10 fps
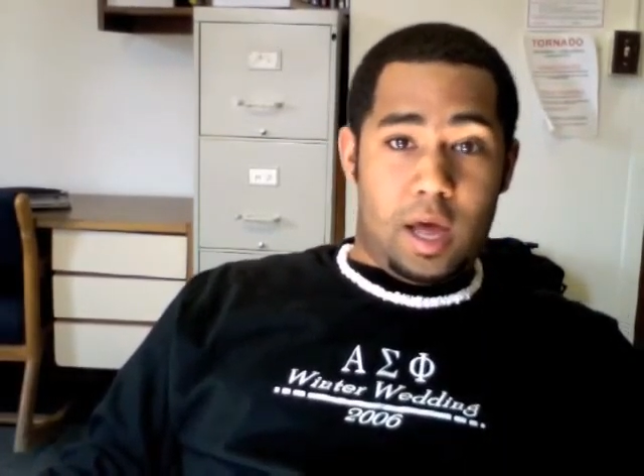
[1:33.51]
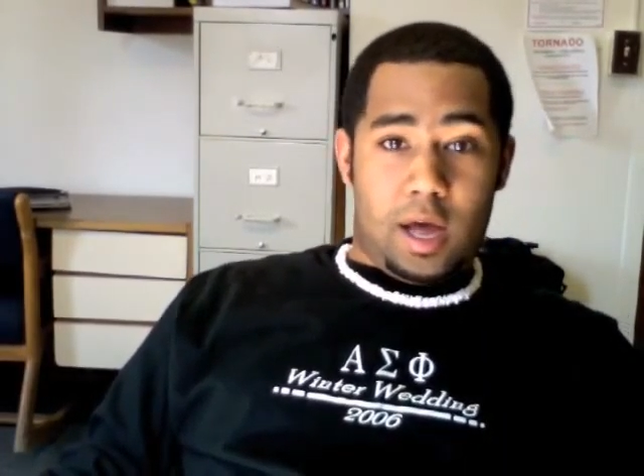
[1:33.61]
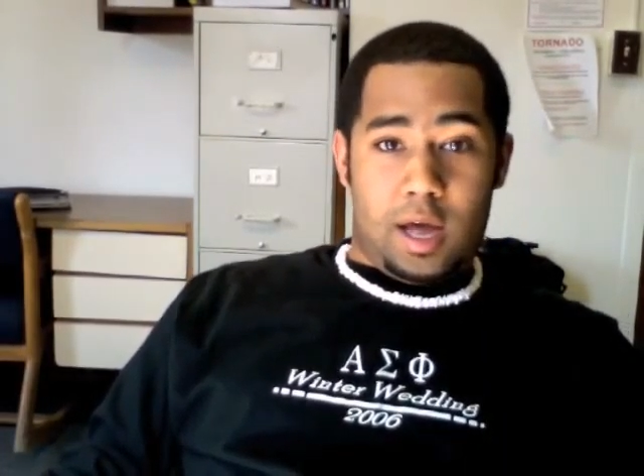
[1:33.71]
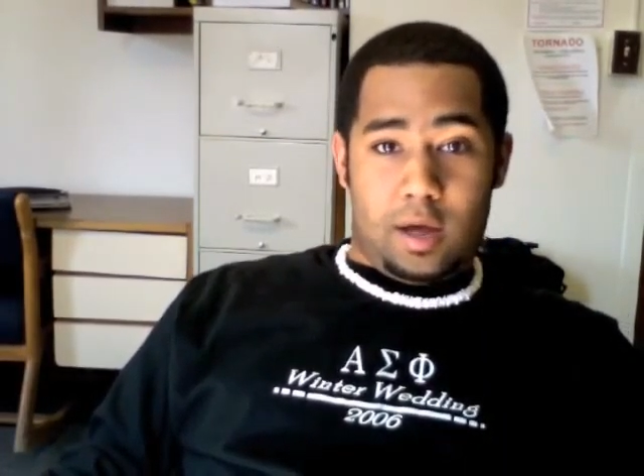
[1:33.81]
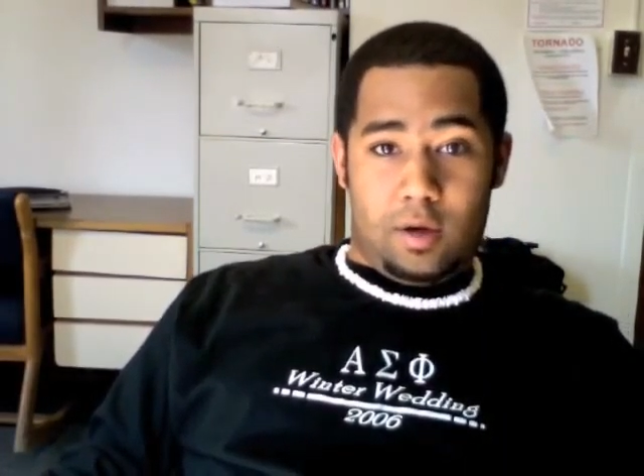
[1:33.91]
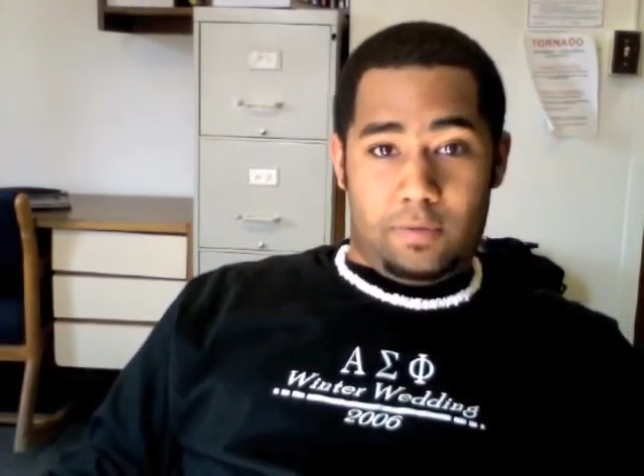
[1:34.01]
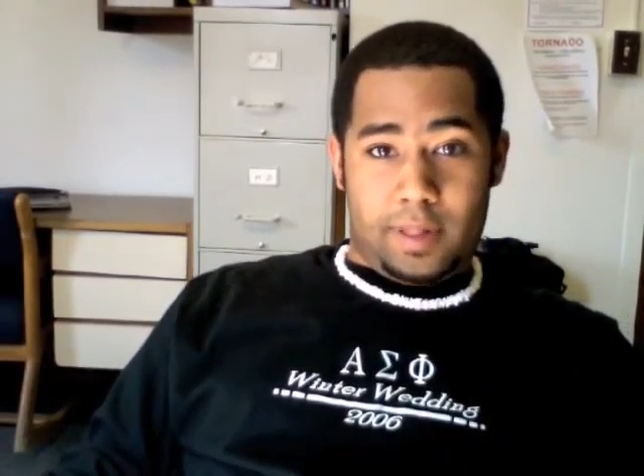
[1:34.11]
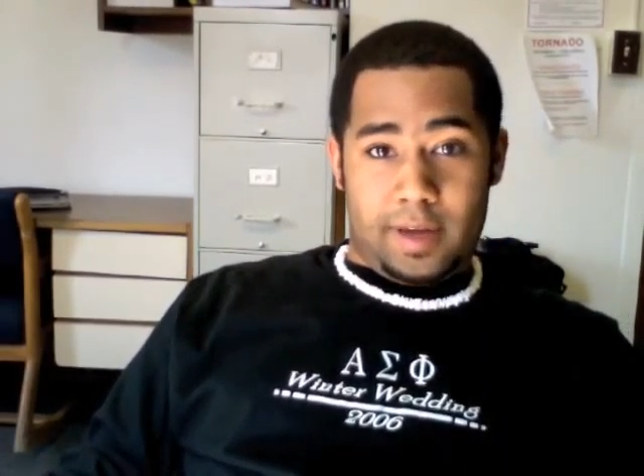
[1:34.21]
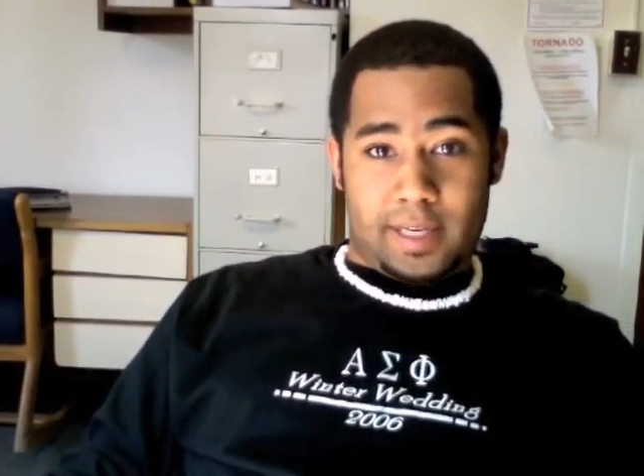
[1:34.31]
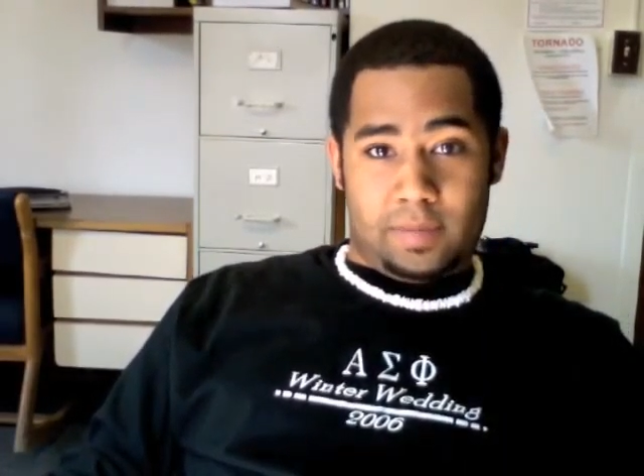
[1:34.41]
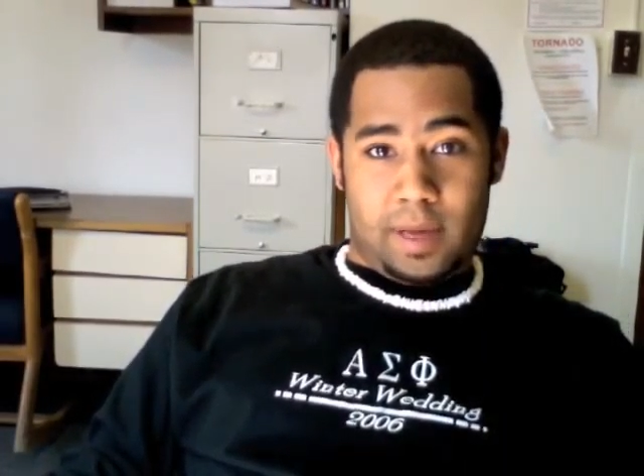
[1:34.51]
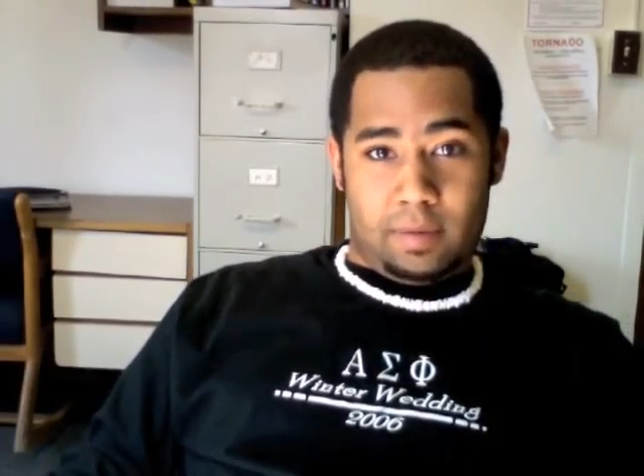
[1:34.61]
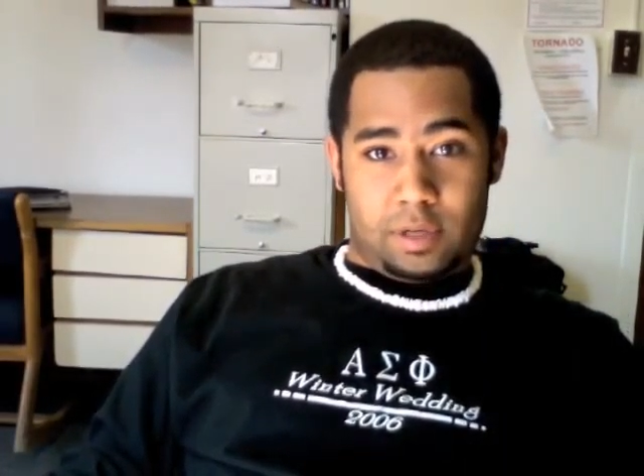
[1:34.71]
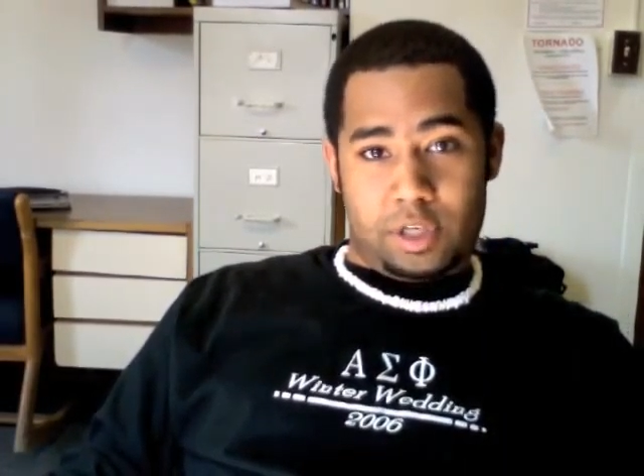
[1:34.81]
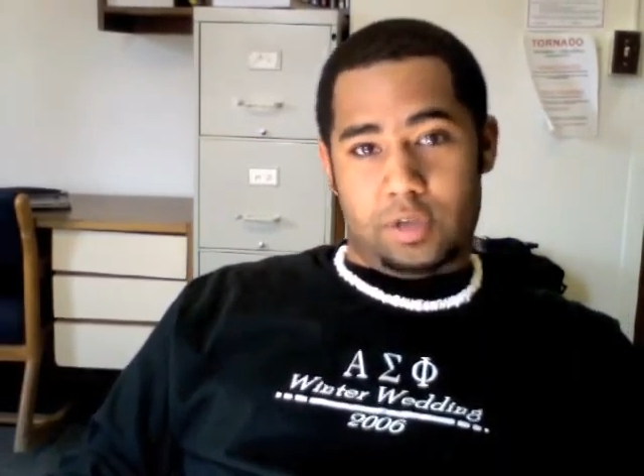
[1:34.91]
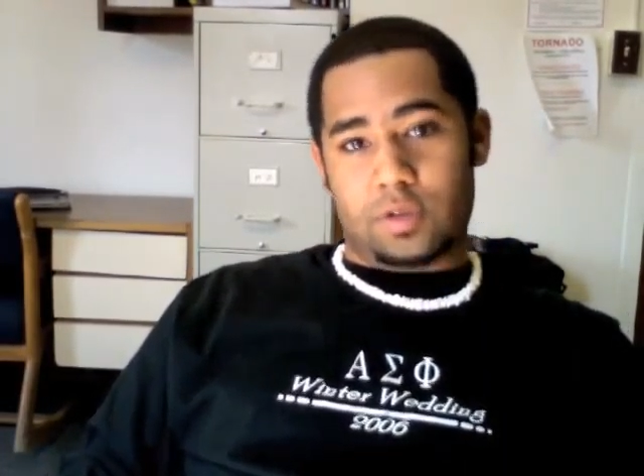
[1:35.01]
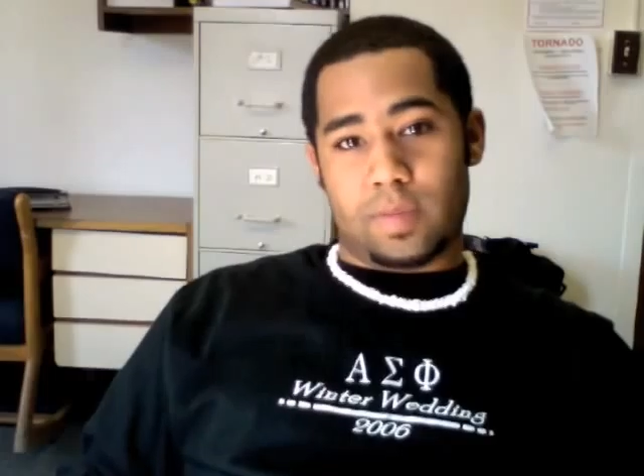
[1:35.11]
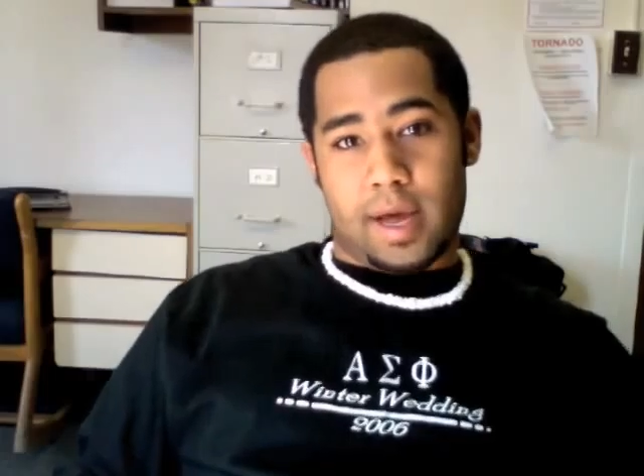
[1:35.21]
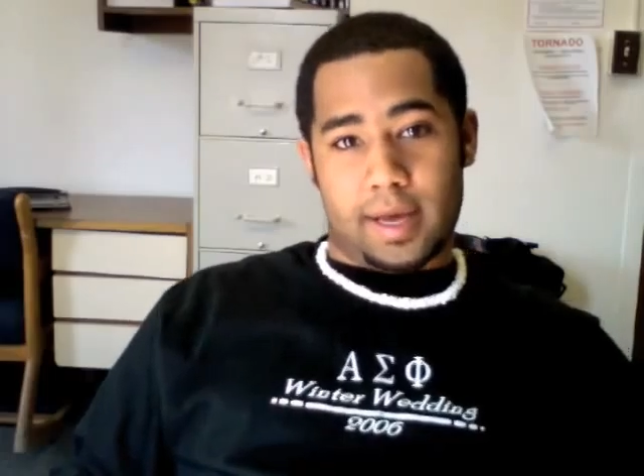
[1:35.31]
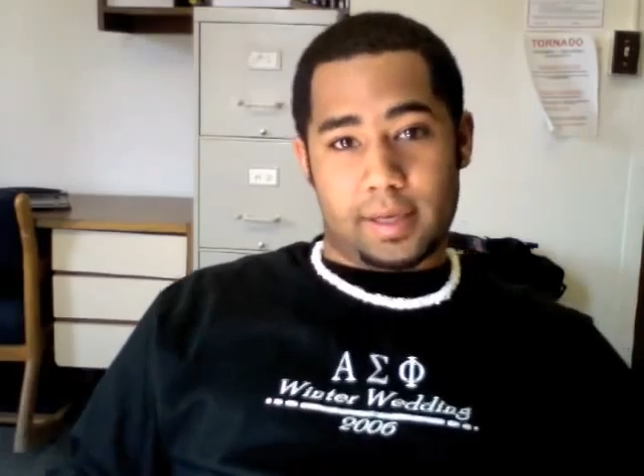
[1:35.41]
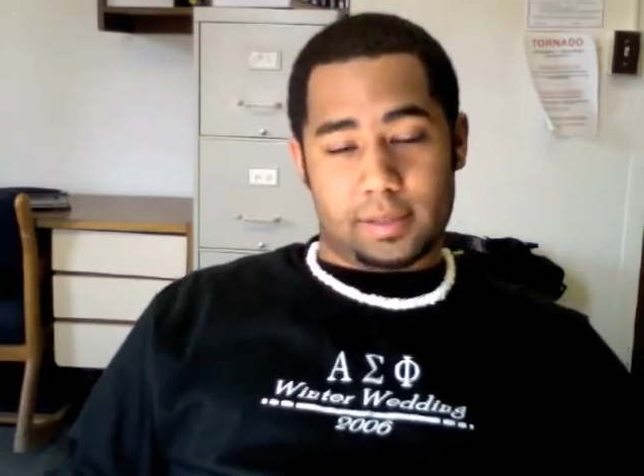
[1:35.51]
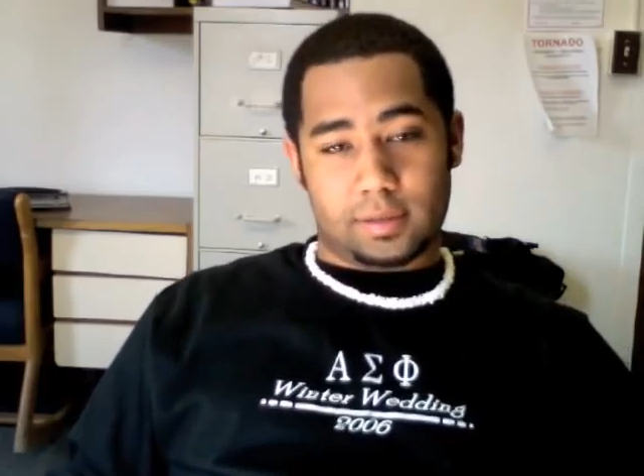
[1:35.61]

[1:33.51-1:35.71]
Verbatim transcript: Hopefully I'll get to be able to choose my